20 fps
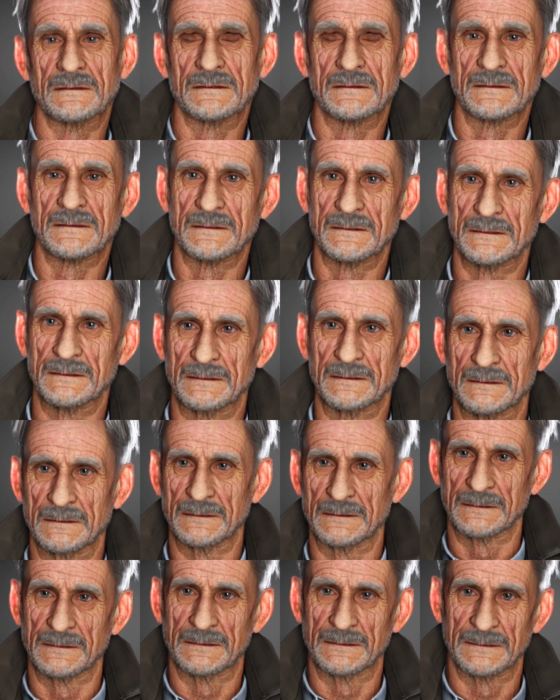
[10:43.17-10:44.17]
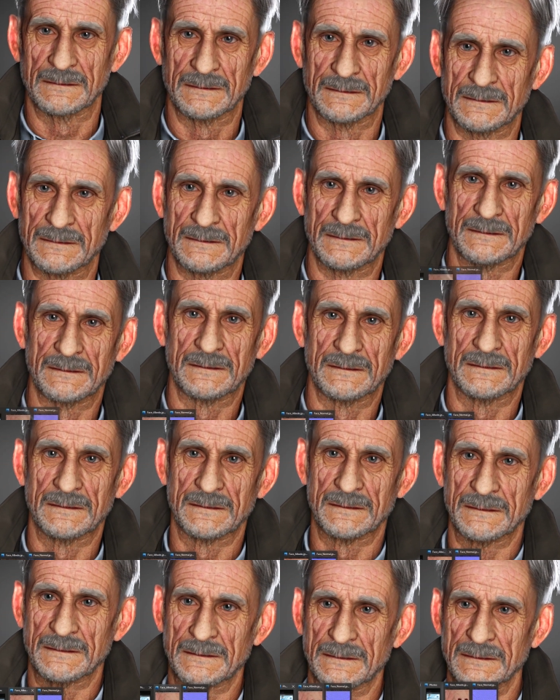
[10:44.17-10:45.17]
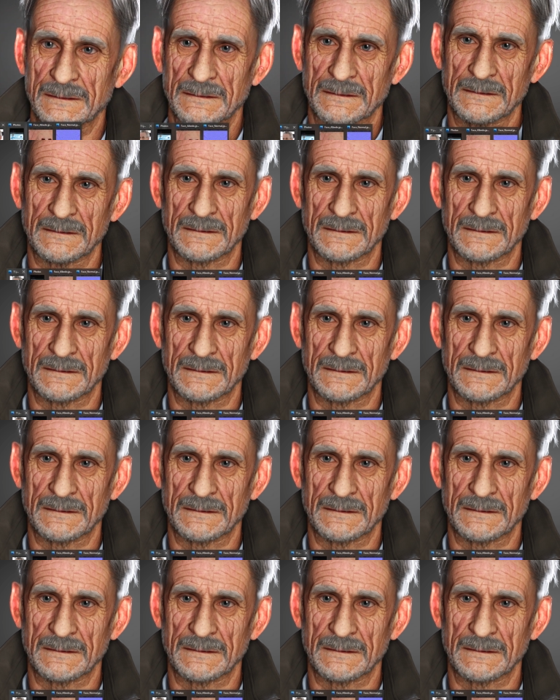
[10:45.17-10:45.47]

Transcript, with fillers: And uh, considering that uh, it set